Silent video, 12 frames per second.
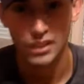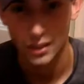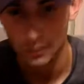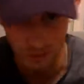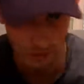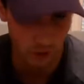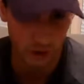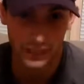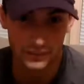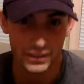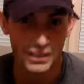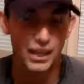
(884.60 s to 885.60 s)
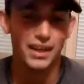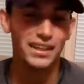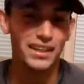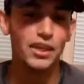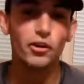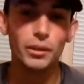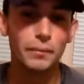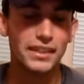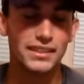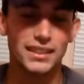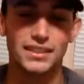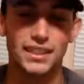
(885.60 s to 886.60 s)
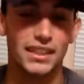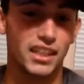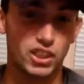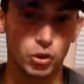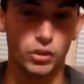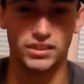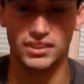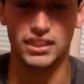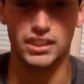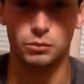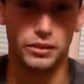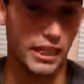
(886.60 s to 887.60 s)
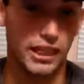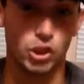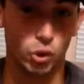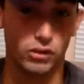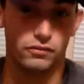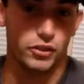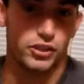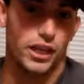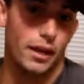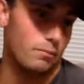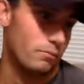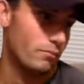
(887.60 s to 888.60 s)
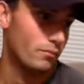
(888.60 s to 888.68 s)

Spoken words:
I mean, you'd hate to. It only makes sense that in a shortened season we get a shortened first game.